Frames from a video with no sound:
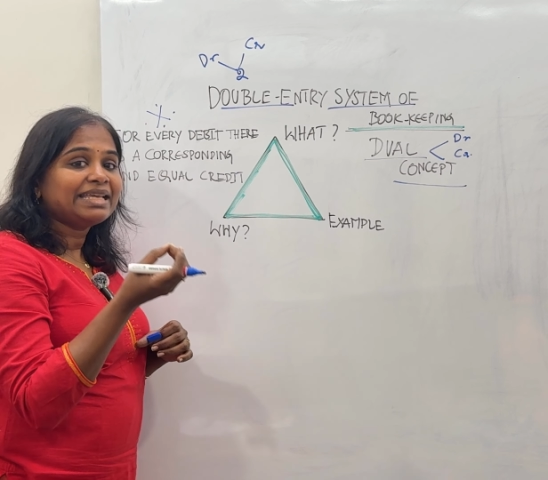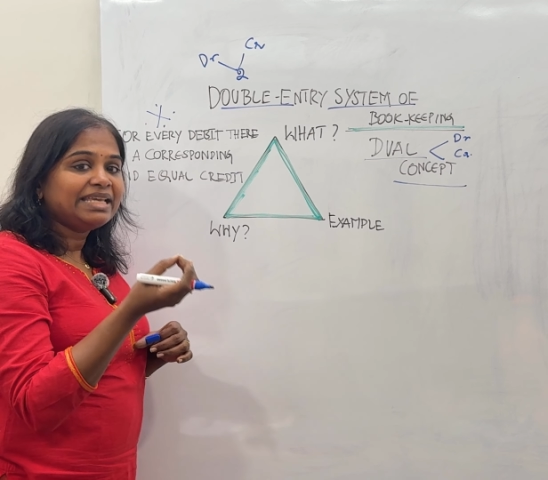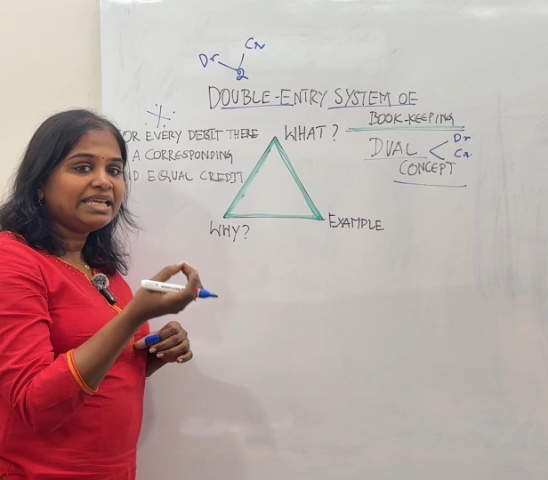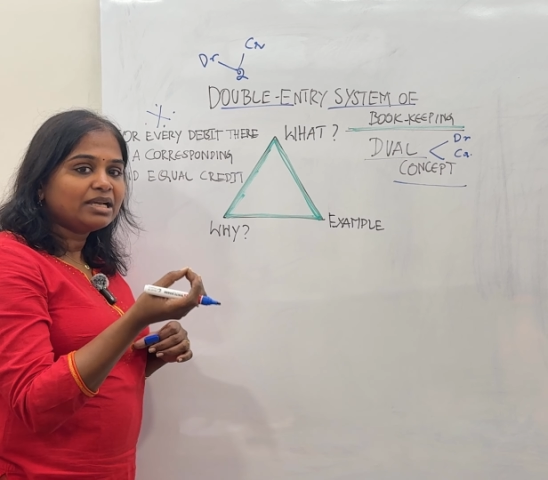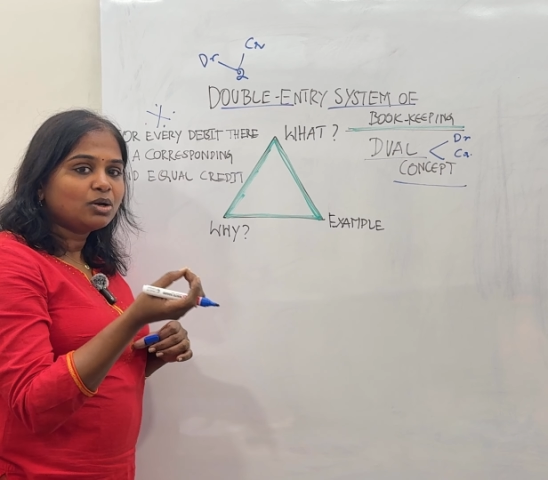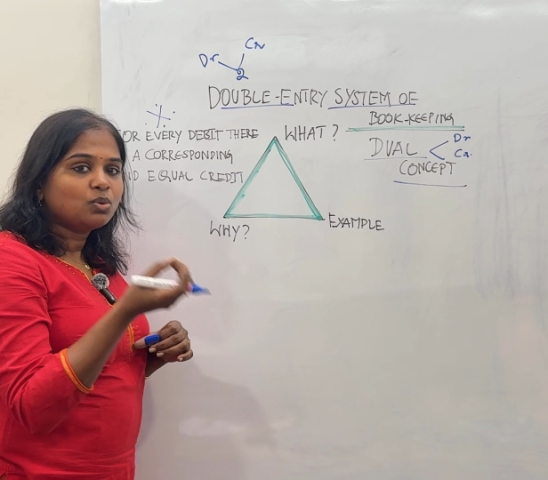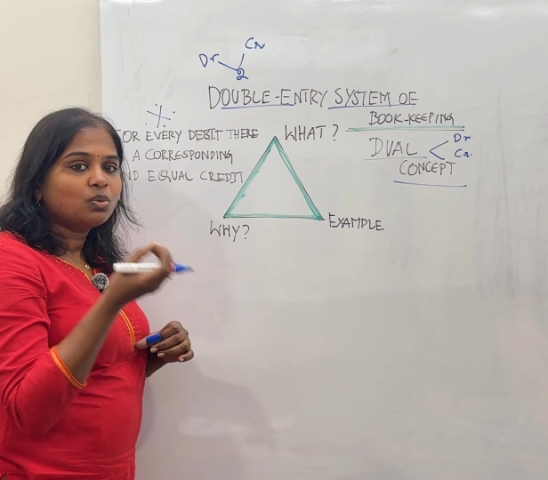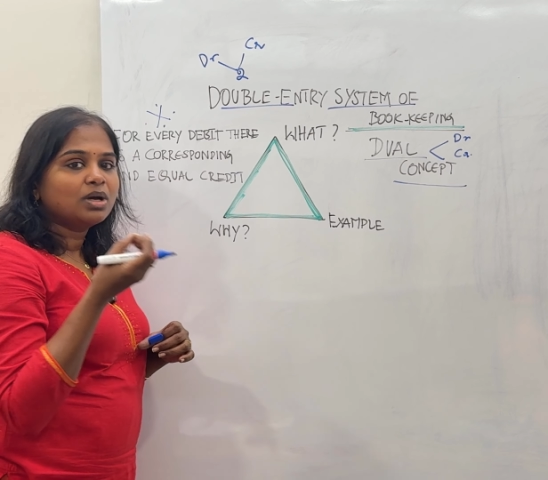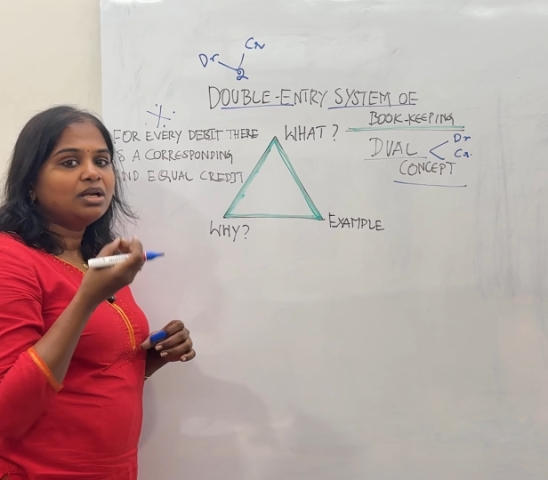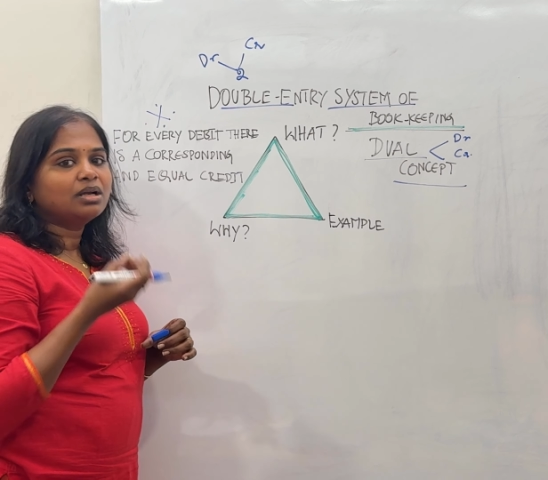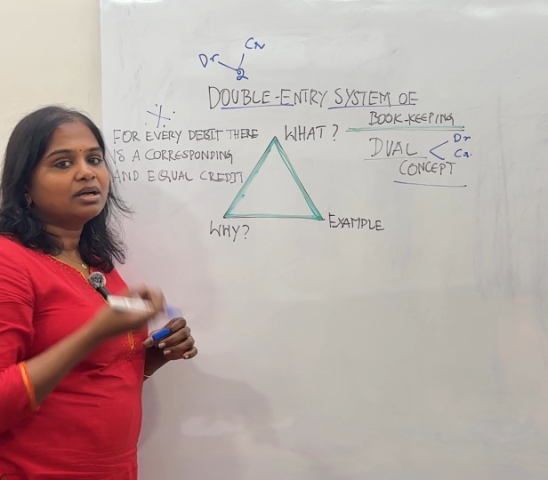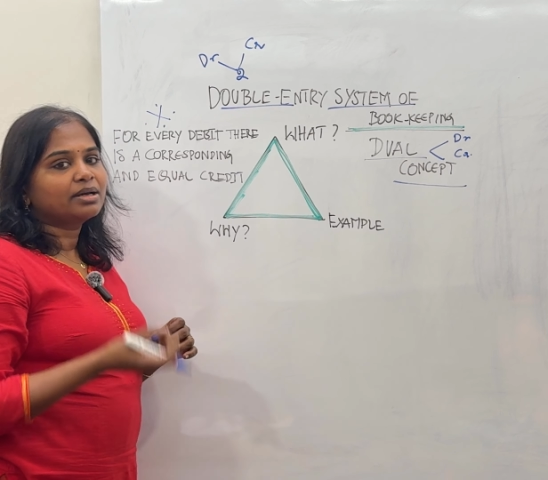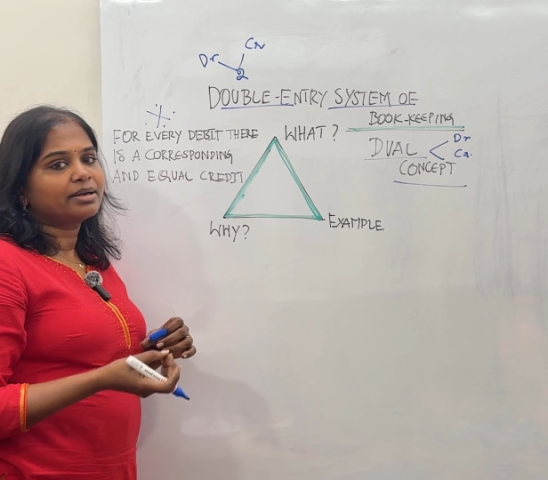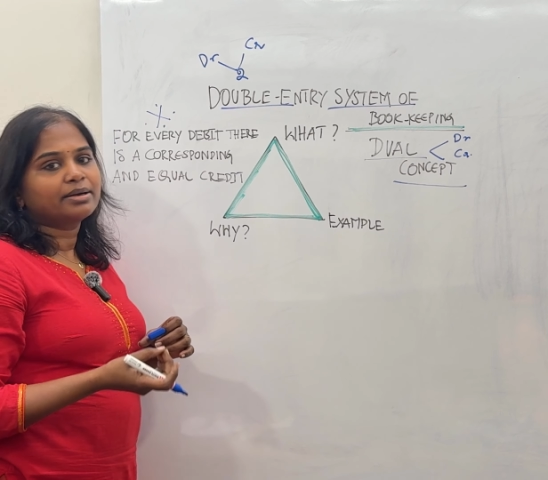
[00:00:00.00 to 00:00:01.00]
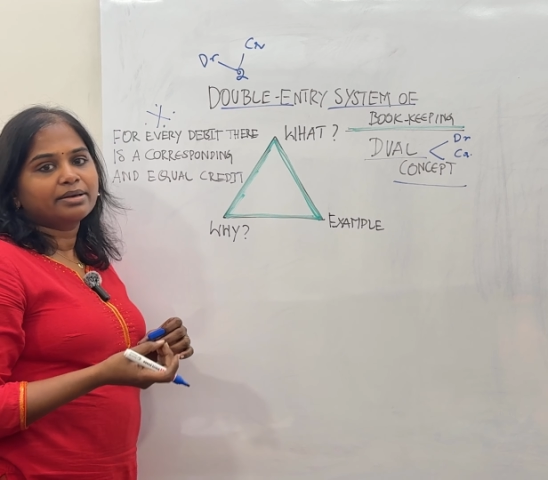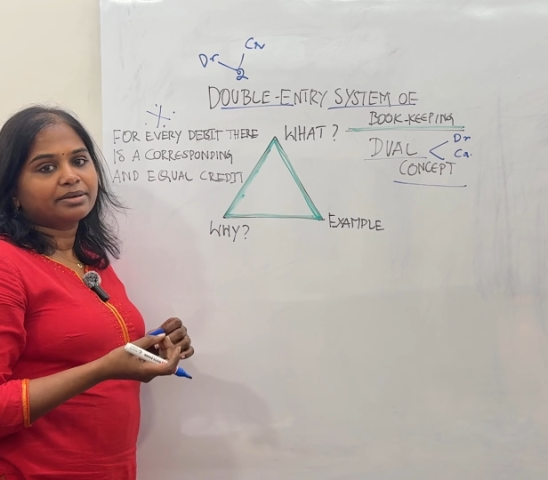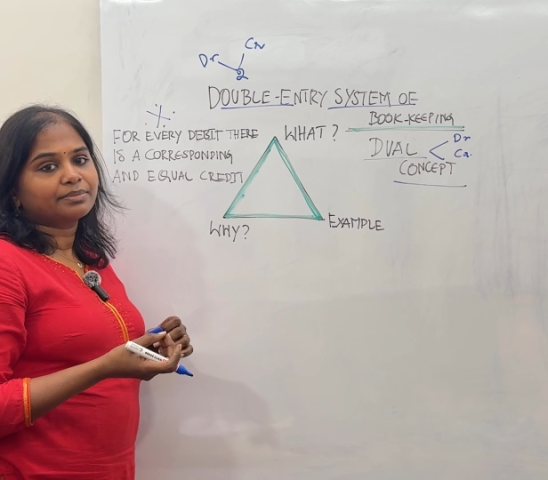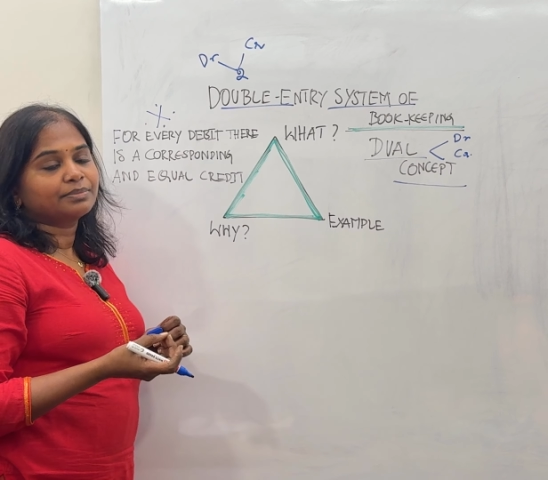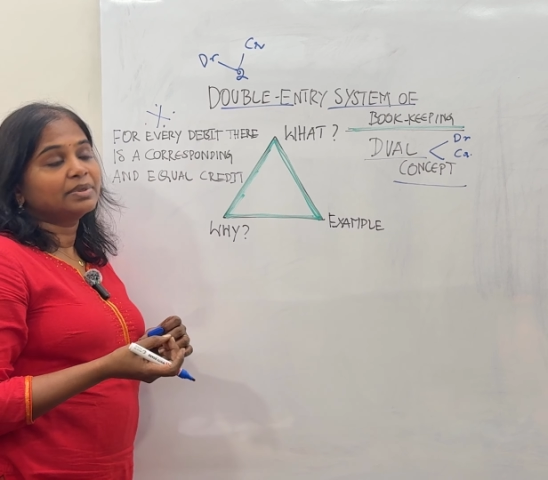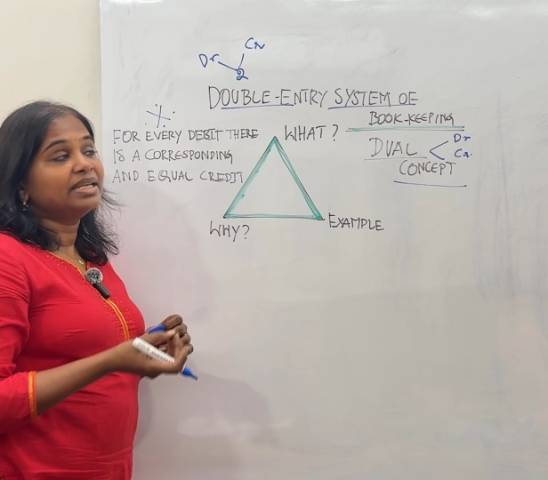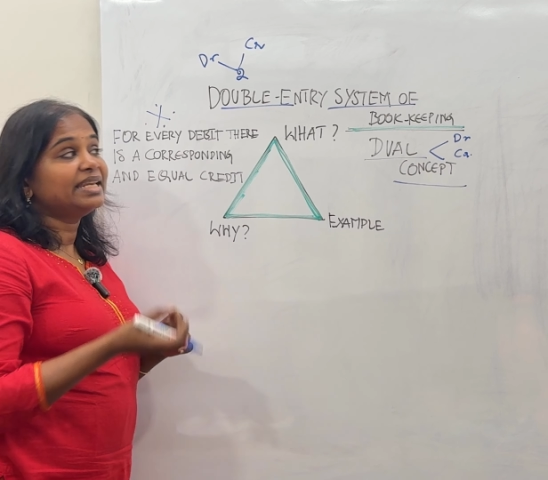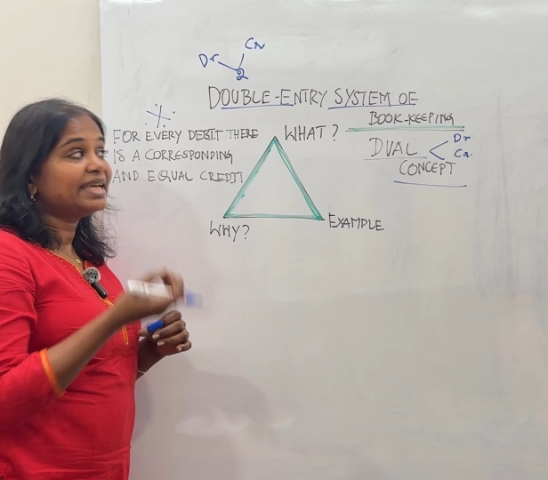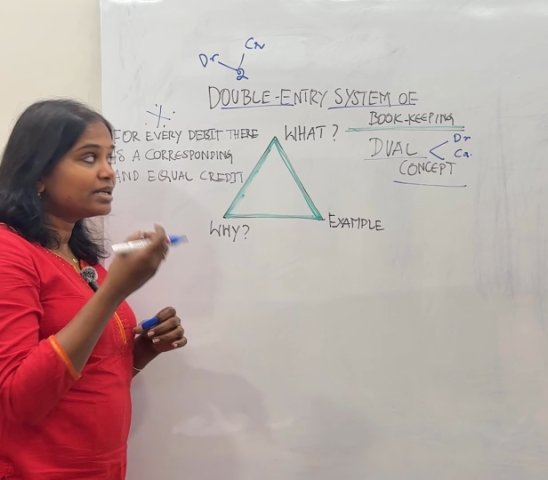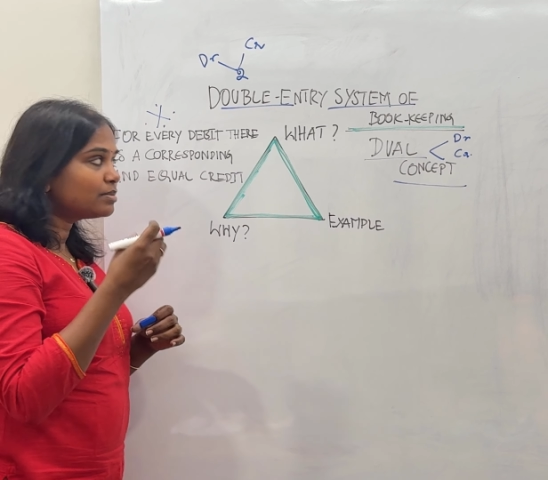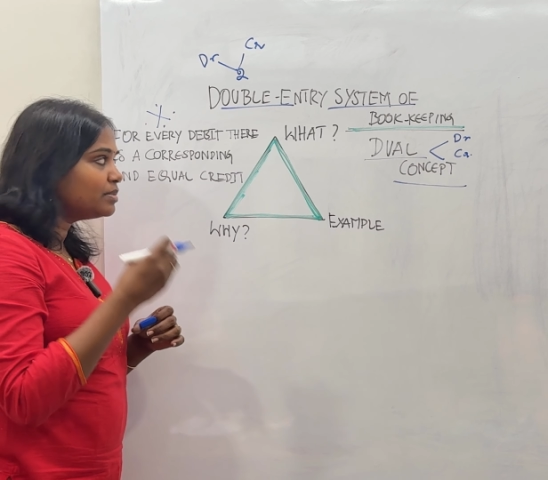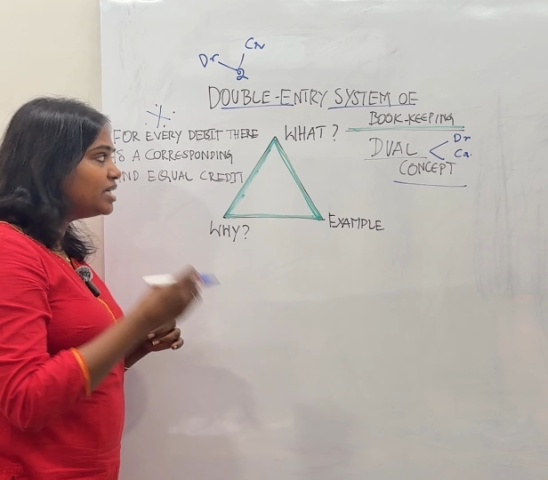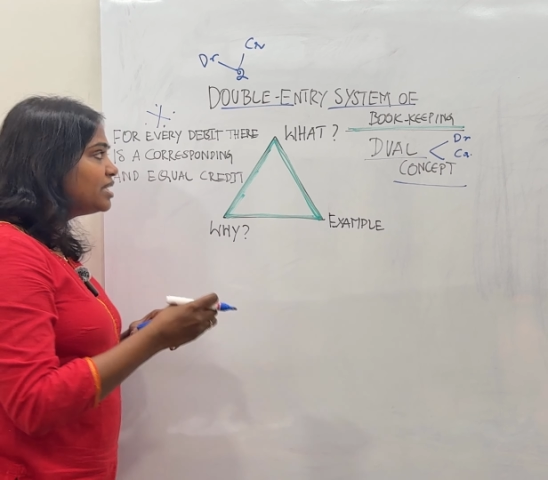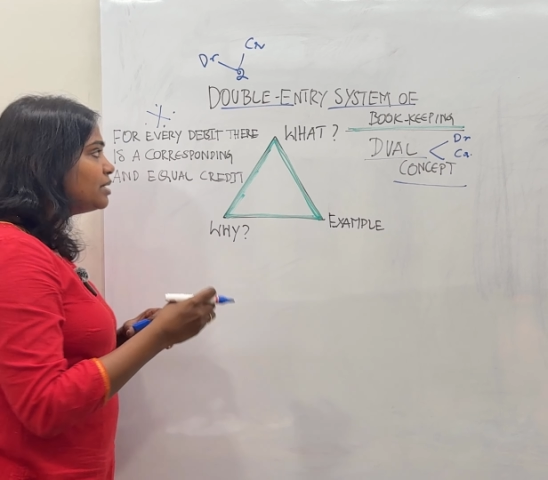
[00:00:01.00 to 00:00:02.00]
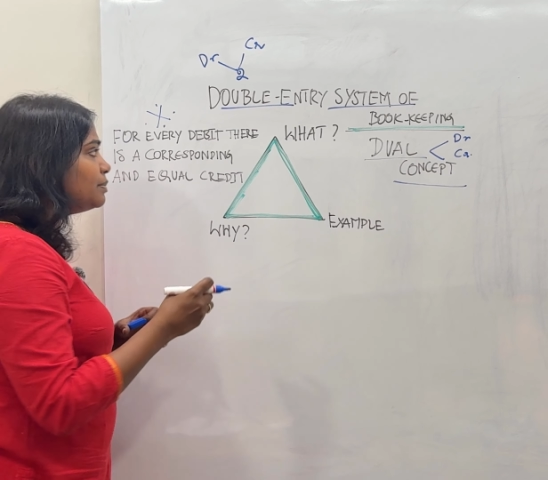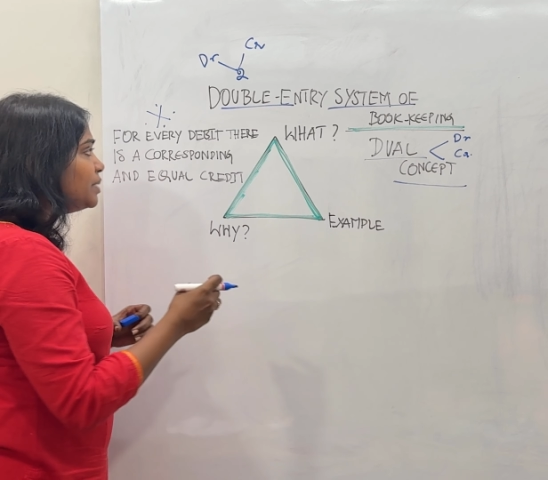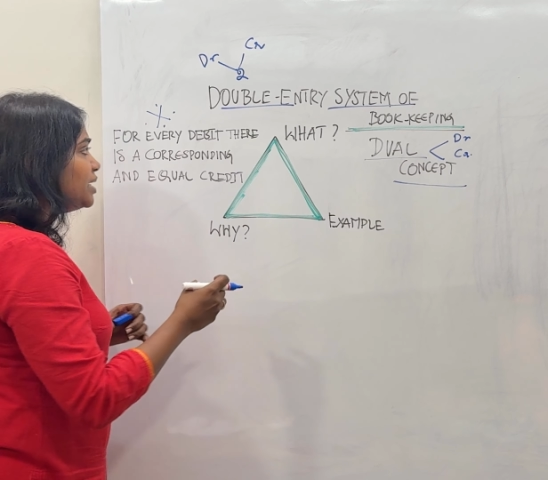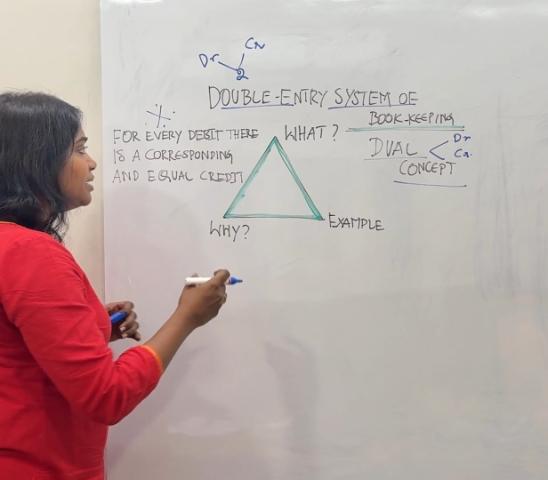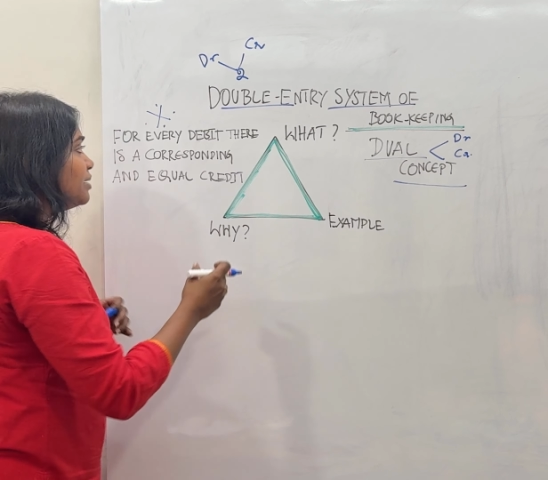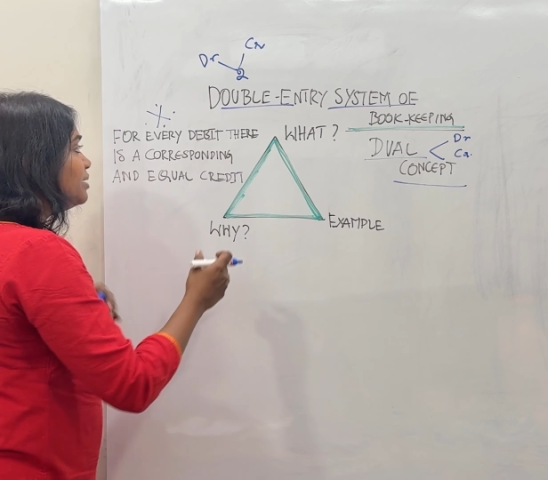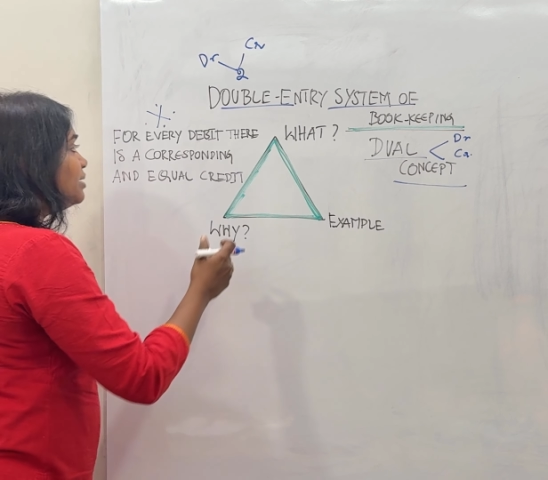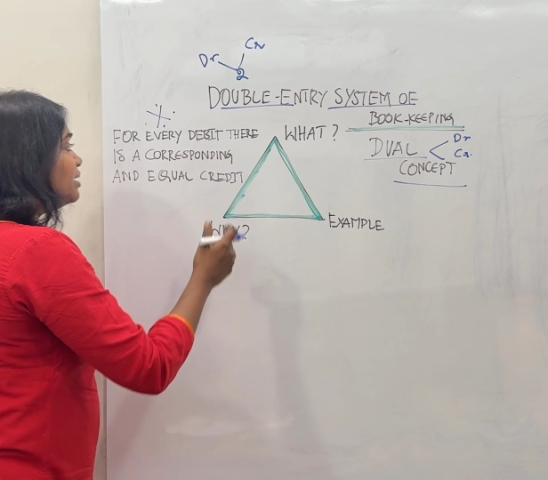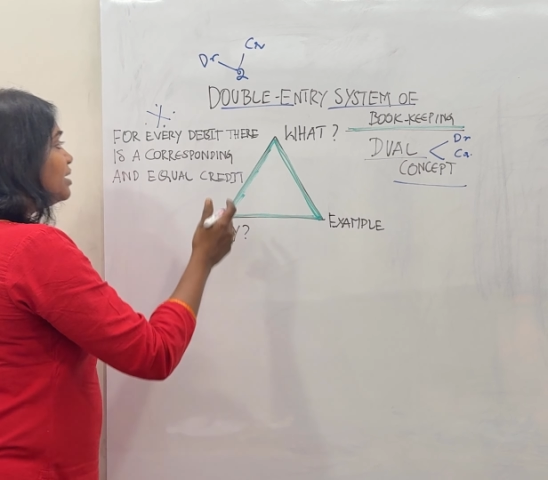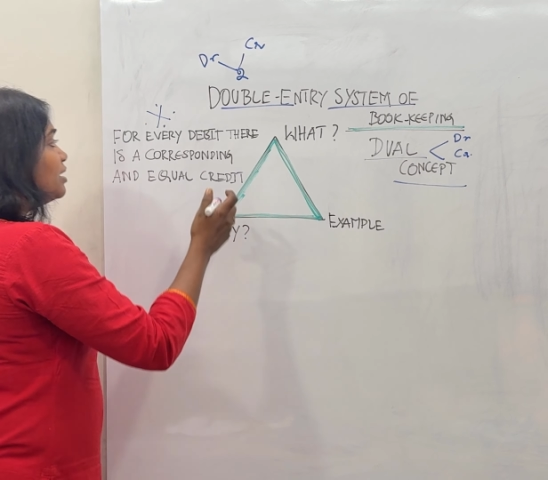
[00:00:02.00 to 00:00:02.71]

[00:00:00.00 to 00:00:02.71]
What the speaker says: equal credit. Let me repeat it.